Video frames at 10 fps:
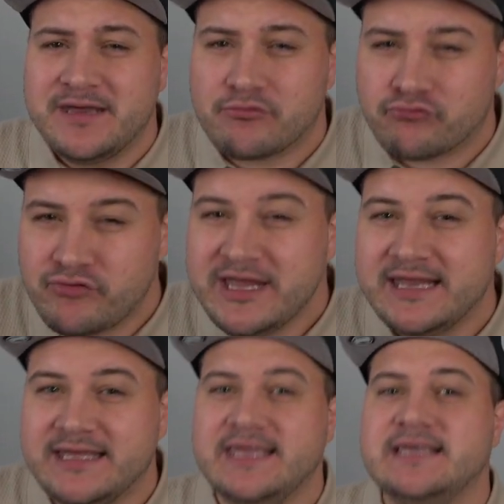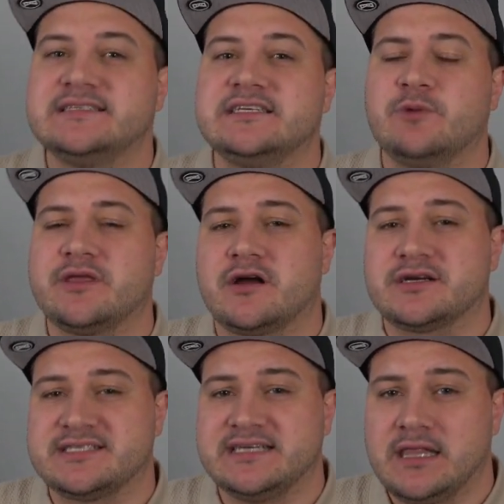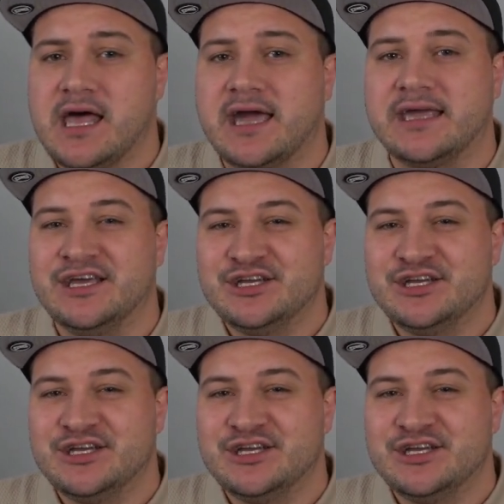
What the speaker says: it really easy with our CLI